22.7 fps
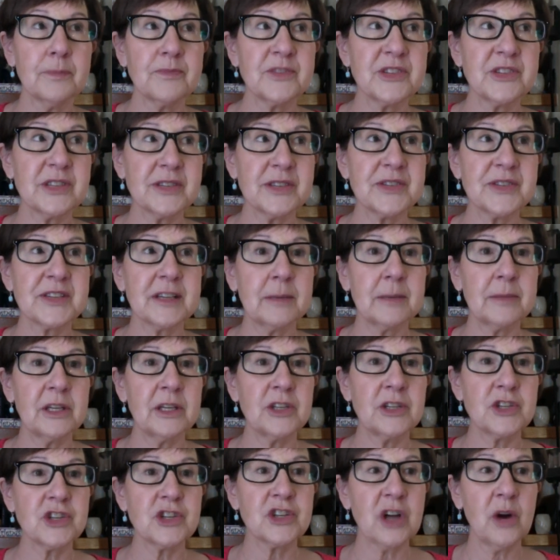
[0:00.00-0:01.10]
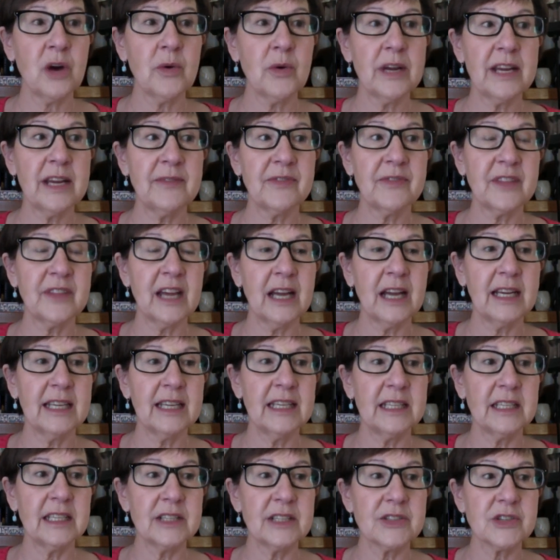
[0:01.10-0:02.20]
system is showing that it
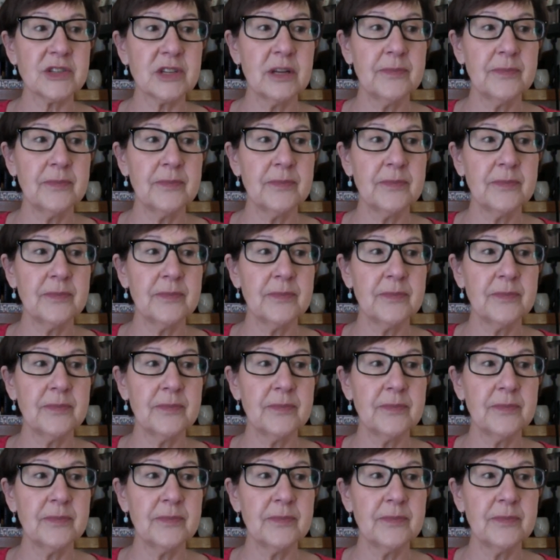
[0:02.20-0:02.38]
is